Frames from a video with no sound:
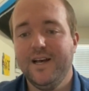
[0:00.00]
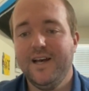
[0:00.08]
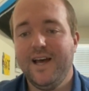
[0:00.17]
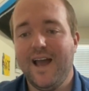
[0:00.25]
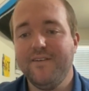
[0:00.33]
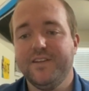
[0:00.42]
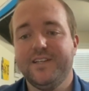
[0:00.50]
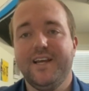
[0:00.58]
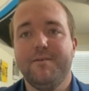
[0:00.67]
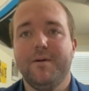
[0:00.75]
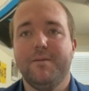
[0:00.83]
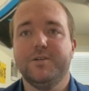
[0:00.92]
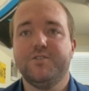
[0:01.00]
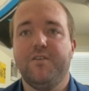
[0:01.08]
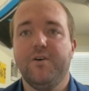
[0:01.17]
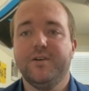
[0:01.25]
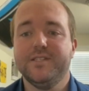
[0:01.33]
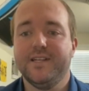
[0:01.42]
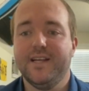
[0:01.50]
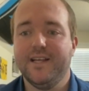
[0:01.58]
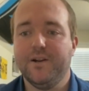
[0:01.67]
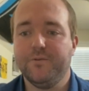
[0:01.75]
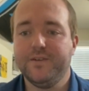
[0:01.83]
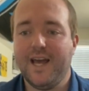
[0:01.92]
Having the team members focusing in
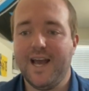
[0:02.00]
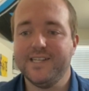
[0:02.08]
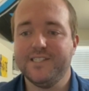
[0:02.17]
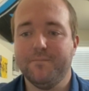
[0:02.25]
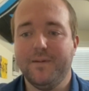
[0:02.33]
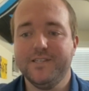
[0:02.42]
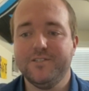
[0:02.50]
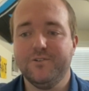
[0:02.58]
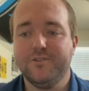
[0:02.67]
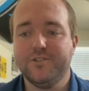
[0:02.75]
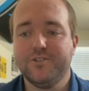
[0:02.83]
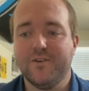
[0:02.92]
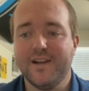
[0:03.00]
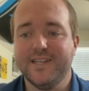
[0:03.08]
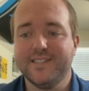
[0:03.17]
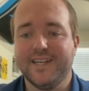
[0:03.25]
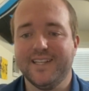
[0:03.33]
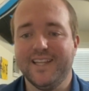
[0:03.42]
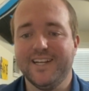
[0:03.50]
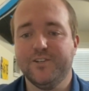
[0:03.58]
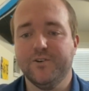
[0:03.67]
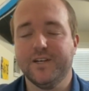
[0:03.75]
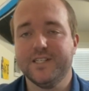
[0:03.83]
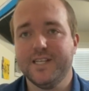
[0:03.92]
on tasks that best suit their strengths can lead
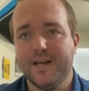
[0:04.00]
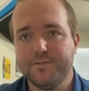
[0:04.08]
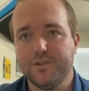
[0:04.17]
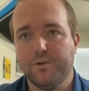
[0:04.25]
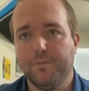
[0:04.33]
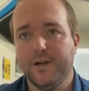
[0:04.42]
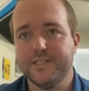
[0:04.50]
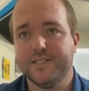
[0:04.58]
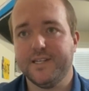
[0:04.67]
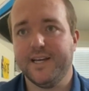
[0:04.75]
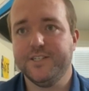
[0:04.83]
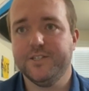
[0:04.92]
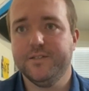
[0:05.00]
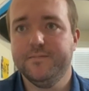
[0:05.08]
to an exceptional presentation.